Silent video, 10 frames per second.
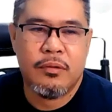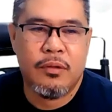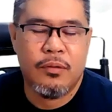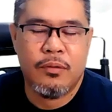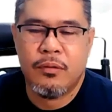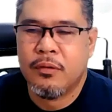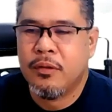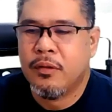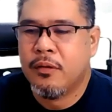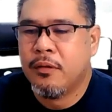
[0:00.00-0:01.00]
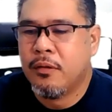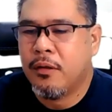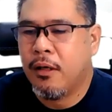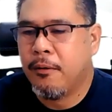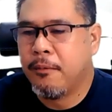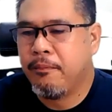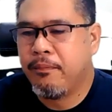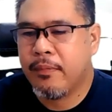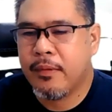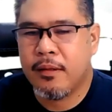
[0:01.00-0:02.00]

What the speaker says: You know, um,